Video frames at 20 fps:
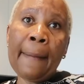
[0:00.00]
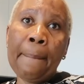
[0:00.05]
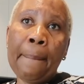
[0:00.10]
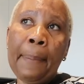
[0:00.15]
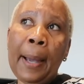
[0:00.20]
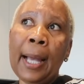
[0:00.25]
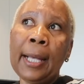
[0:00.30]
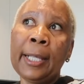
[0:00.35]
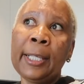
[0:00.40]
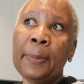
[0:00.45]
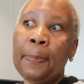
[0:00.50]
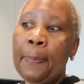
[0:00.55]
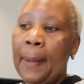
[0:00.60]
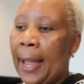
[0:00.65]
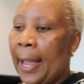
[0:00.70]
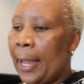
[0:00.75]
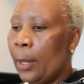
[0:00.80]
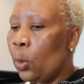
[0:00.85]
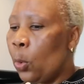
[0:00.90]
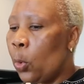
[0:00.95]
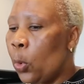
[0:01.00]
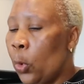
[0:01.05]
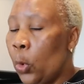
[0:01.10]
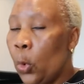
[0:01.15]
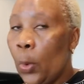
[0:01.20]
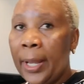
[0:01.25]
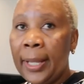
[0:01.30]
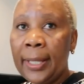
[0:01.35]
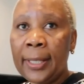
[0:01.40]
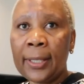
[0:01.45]
I passed by
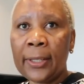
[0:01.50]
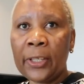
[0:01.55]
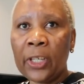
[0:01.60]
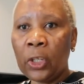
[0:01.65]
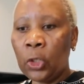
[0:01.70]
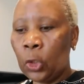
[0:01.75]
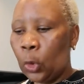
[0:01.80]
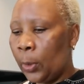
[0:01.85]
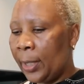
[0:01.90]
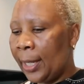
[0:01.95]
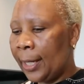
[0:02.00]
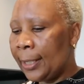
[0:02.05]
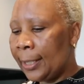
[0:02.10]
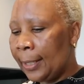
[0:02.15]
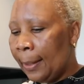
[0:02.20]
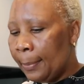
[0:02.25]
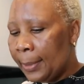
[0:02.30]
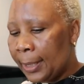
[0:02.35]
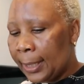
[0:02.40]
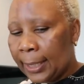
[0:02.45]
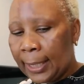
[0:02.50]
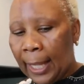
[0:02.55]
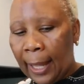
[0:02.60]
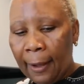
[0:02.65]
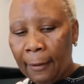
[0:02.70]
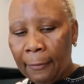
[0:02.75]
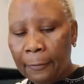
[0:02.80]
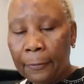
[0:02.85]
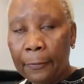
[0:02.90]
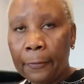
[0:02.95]
Woolworths just to get some
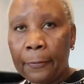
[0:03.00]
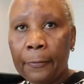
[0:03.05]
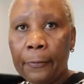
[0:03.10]
stuff,